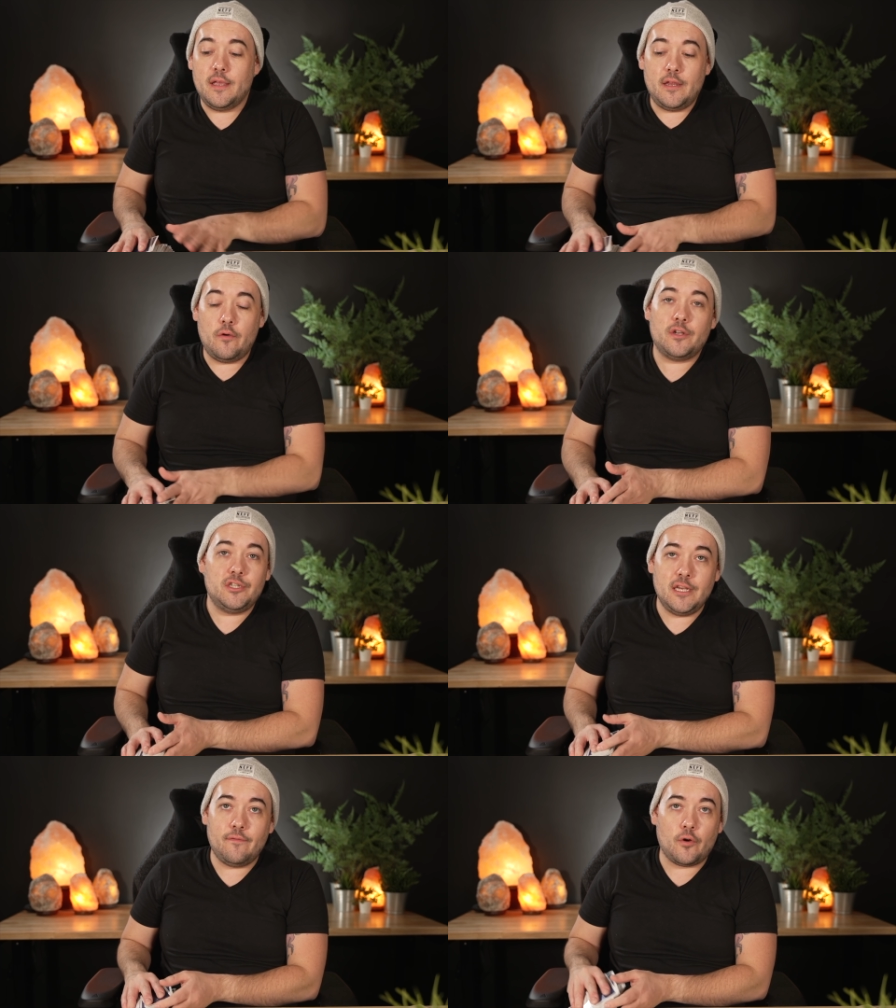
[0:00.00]
you know,
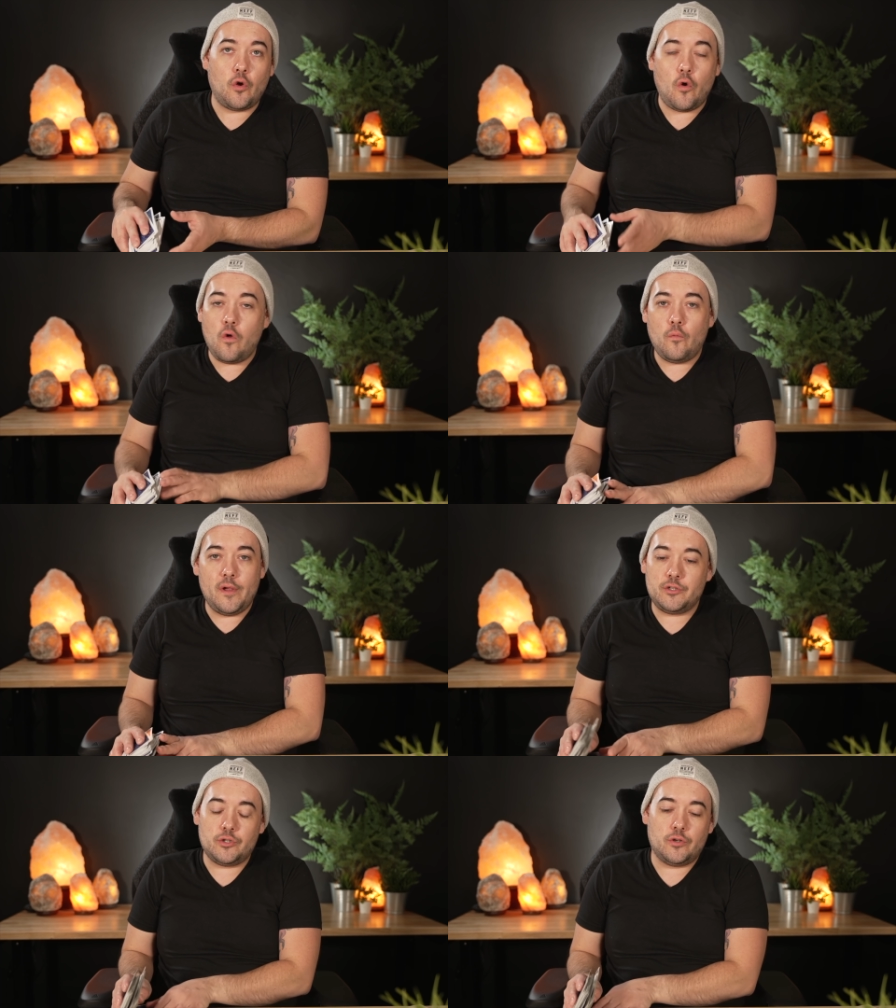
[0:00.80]
achieve her goal,
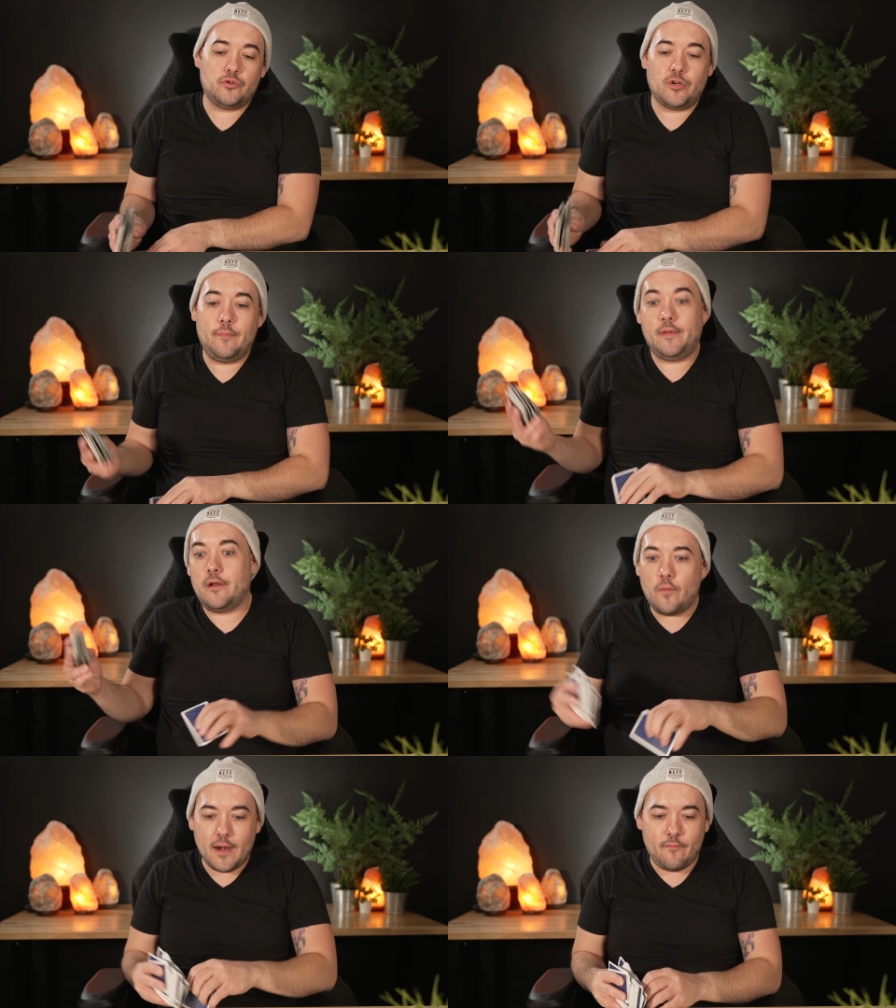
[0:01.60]
wish, or dream, you
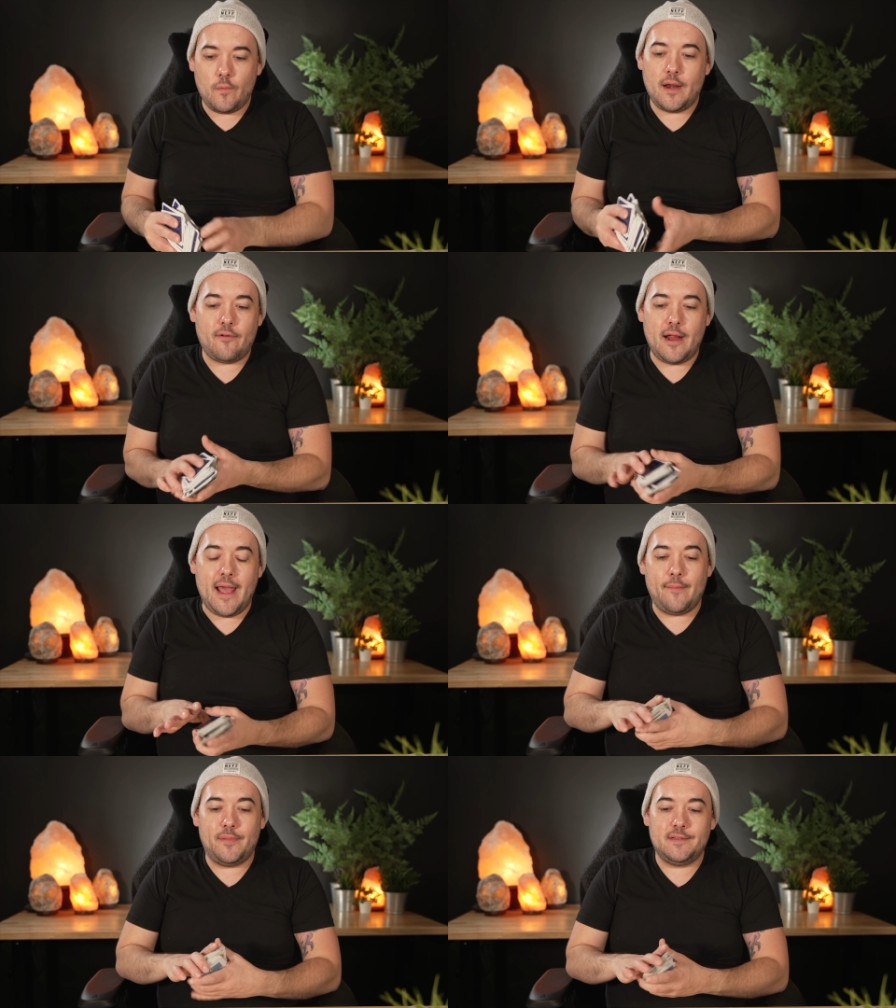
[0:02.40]
know, whatever, whatever it
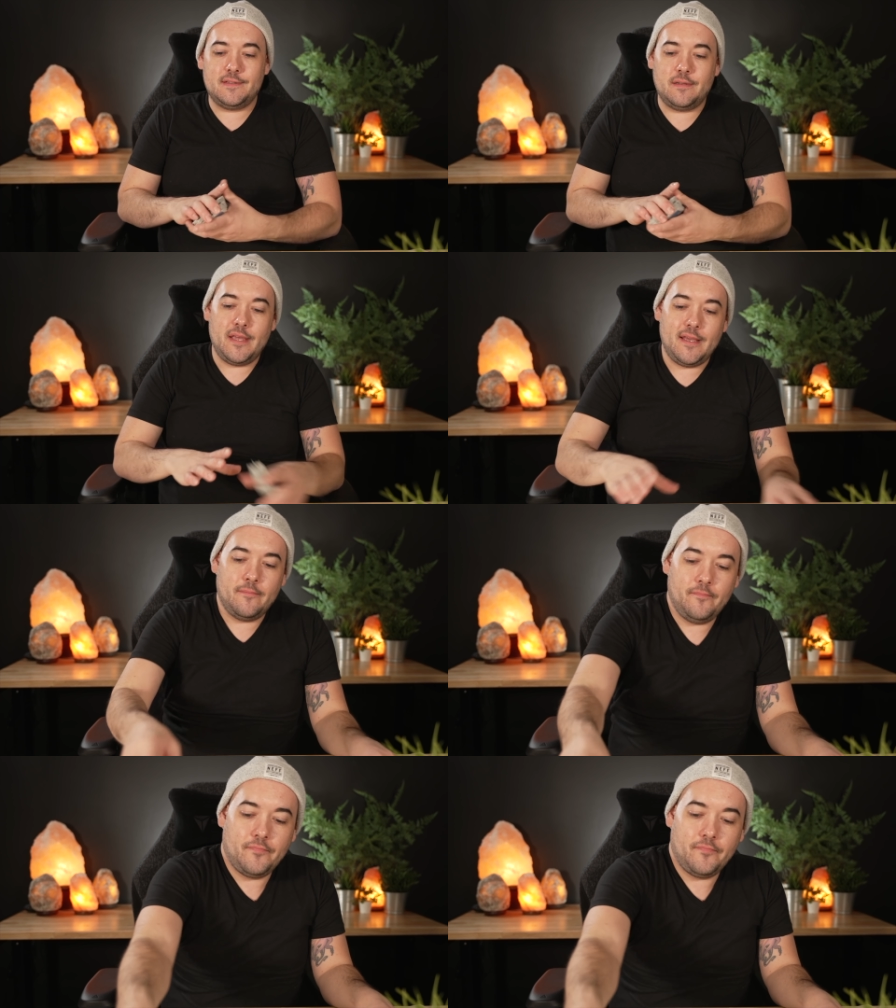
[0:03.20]
happens to be.